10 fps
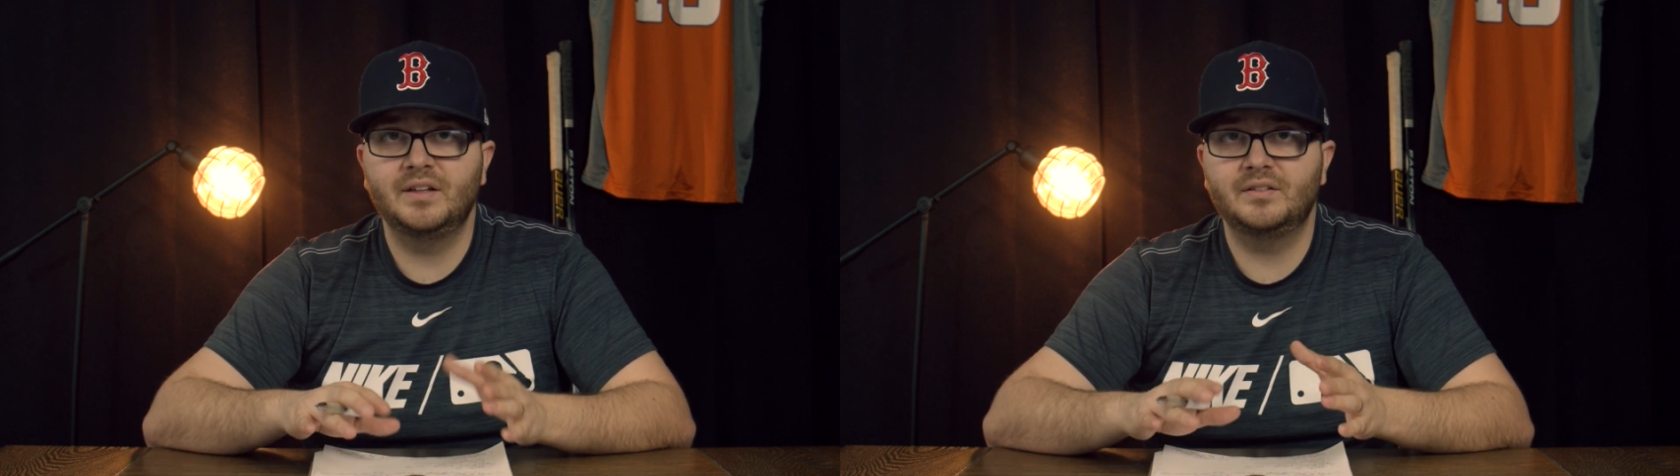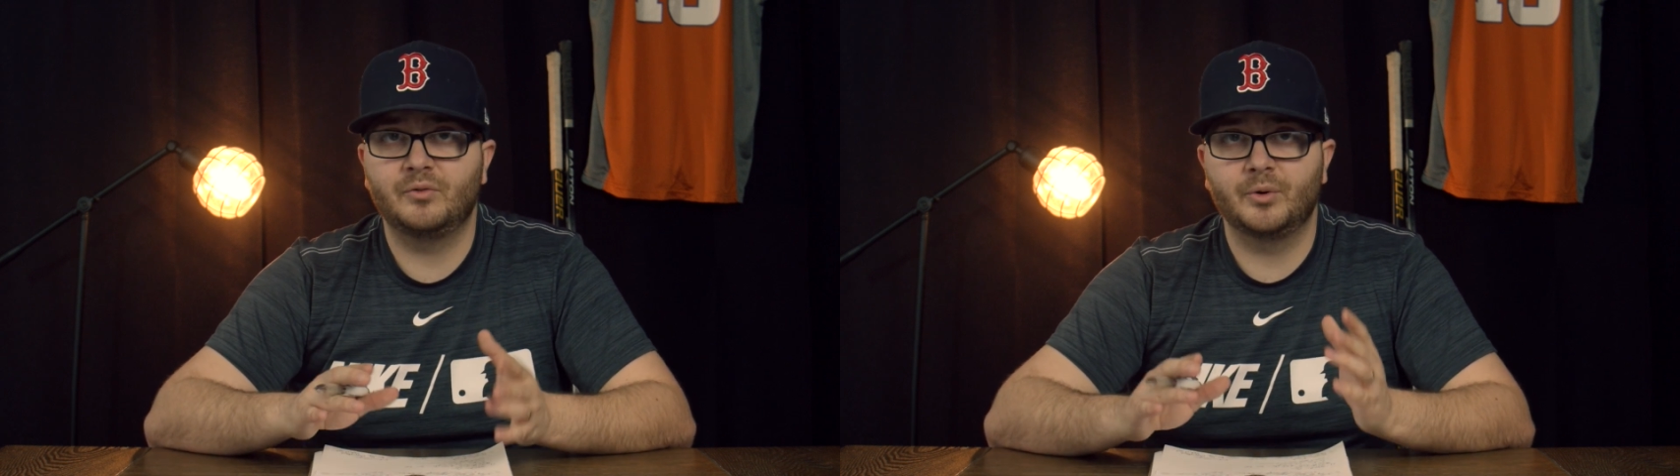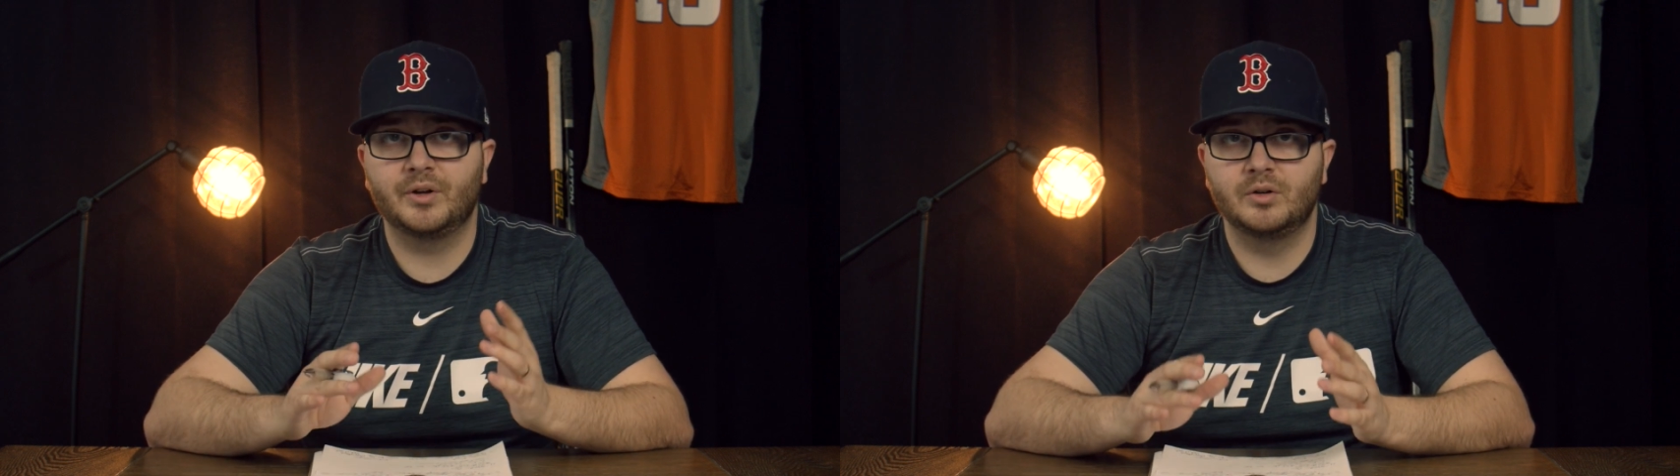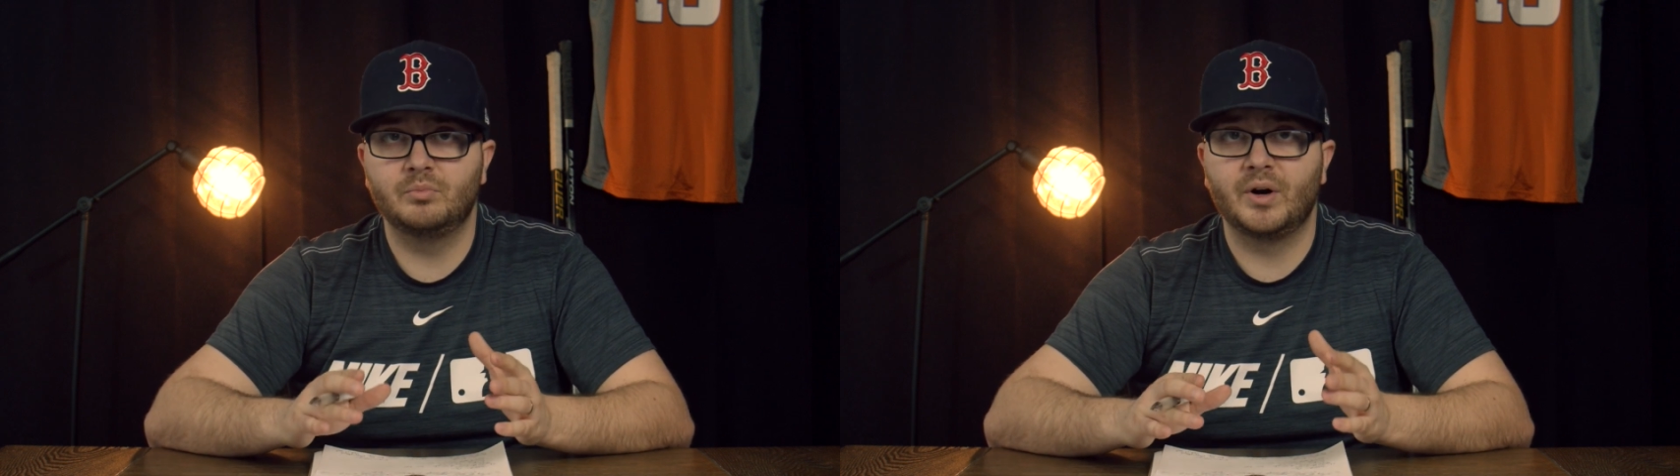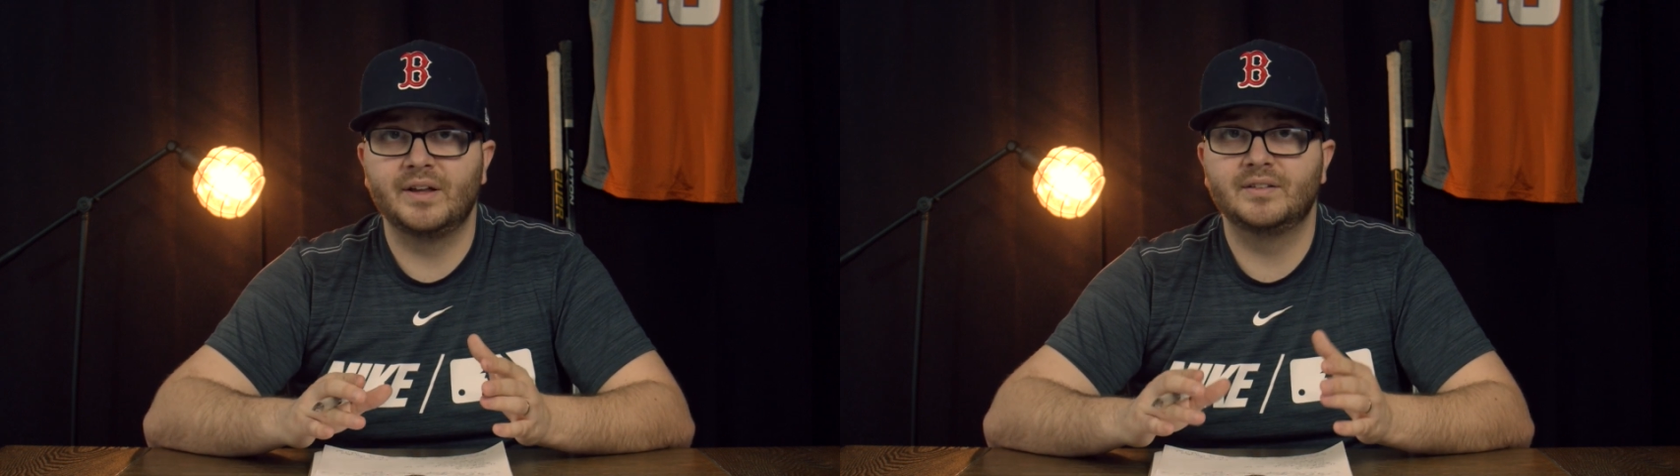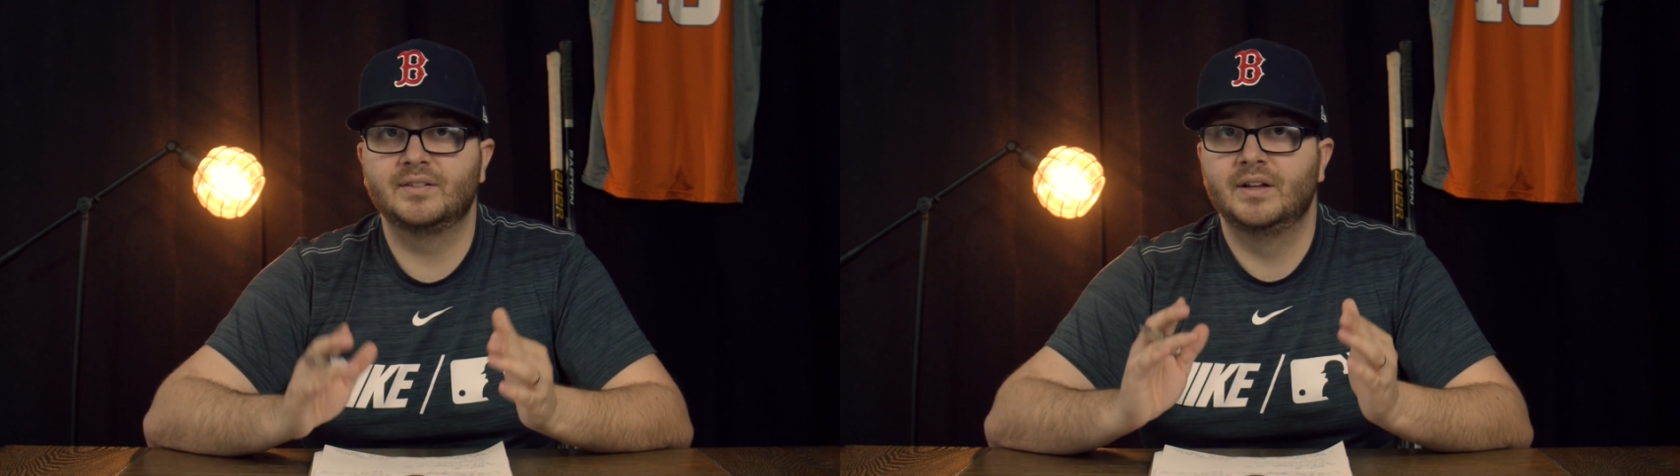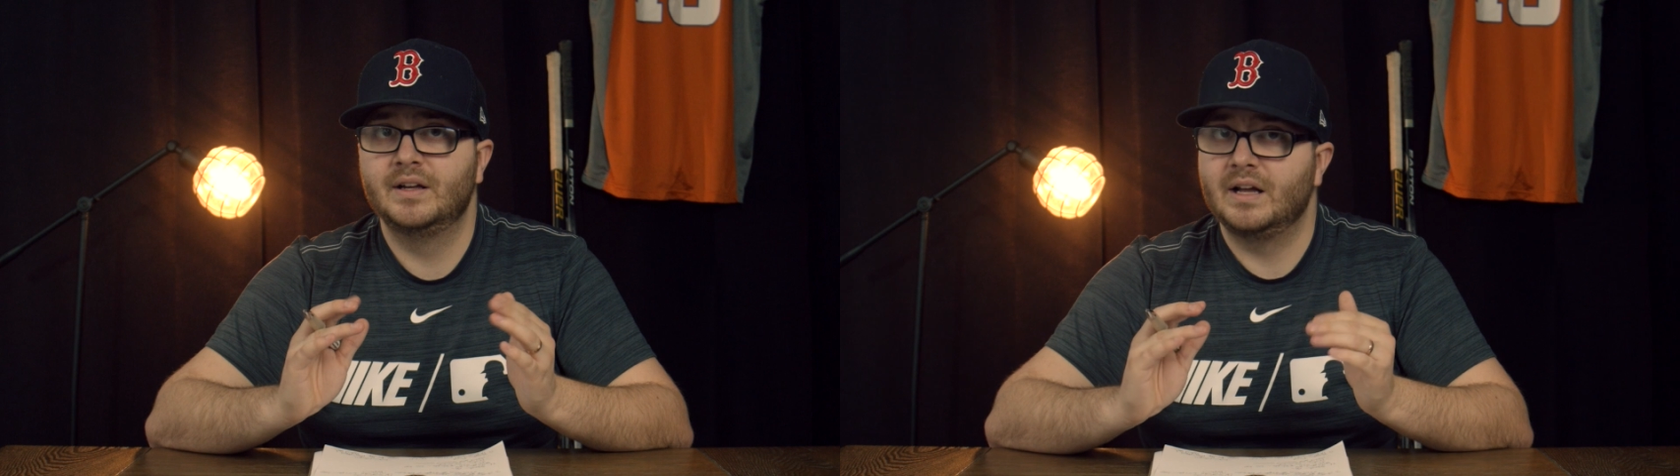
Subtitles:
these for a good price,